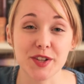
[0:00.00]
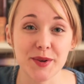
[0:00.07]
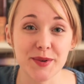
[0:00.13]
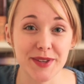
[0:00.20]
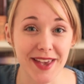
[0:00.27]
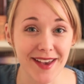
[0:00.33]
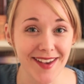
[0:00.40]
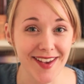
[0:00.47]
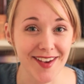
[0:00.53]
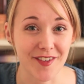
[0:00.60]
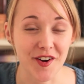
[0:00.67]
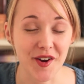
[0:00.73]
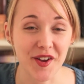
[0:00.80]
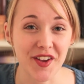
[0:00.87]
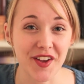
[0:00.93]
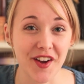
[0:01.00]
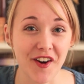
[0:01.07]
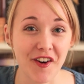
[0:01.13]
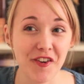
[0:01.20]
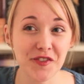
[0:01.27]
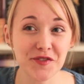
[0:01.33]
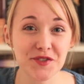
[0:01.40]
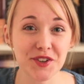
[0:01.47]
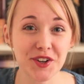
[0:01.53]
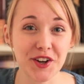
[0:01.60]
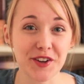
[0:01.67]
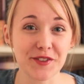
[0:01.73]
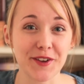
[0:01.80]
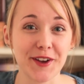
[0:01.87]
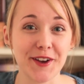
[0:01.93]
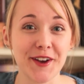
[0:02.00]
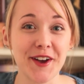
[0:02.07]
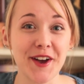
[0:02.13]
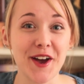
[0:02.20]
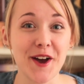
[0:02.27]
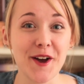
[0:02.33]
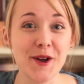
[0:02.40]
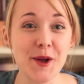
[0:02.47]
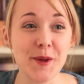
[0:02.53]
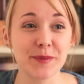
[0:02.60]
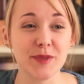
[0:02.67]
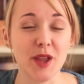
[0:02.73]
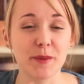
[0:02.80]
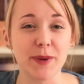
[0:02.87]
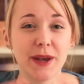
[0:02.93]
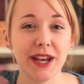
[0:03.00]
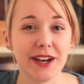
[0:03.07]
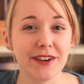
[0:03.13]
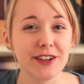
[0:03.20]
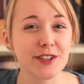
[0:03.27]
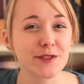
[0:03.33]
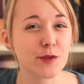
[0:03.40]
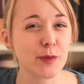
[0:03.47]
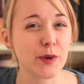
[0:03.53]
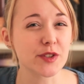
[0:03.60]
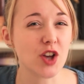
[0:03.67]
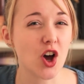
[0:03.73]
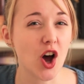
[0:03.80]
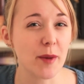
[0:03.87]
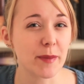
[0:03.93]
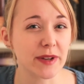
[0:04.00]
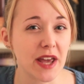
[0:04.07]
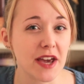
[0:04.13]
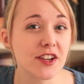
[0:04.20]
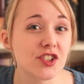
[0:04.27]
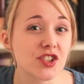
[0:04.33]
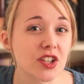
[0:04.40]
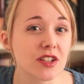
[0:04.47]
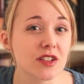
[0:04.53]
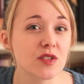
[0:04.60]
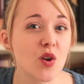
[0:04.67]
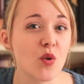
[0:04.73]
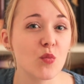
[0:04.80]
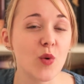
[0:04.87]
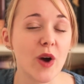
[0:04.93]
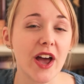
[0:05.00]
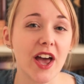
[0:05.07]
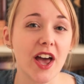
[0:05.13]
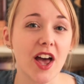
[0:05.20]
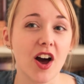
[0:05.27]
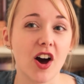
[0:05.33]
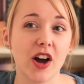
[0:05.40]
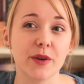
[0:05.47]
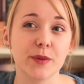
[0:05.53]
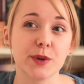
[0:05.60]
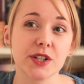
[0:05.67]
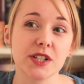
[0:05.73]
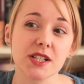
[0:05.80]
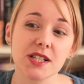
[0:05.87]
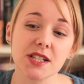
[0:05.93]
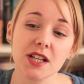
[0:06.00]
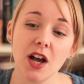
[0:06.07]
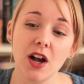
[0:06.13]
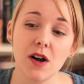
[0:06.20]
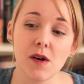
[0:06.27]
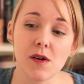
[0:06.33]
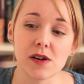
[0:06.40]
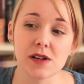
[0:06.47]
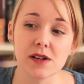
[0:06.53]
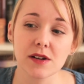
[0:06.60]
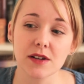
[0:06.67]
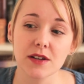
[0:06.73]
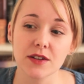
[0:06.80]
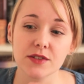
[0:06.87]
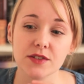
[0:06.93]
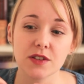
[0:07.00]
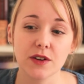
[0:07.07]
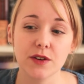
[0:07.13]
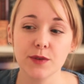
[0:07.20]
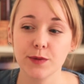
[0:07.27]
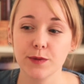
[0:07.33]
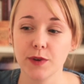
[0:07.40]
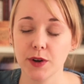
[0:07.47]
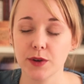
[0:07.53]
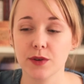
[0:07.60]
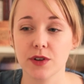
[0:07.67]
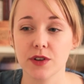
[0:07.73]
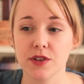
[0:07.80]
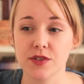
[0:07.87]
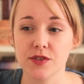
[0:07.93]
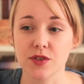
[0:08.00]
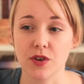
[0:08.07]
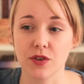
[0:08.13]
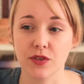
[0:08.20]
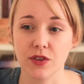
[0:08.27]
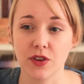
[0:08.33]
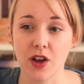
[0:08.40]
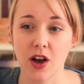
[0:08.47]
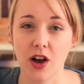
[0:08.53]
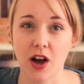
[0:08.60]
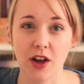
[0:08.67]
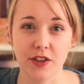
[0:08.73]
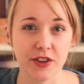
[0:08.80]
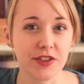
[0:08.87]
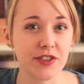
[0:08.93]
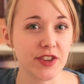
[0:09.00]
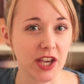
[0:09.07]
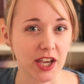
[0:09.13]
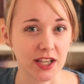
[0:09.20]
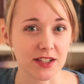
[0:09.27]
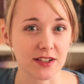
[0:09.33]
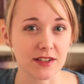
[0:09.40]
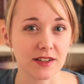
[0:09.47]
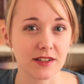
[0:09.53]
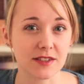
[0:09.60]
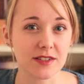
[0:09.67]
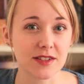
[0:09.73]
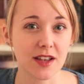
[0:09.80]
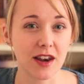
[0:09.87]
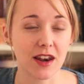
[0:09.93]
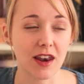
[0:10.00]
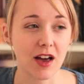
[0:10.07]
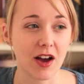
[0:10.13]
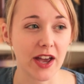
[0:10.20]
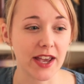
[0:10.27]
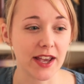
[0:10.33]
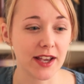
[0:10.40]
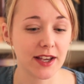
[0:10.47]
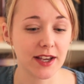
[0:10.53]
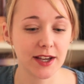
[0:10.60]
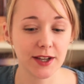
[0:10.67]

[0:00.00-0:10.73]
yeah, after kind of a period of almost hibernation where I was so focused on other things like,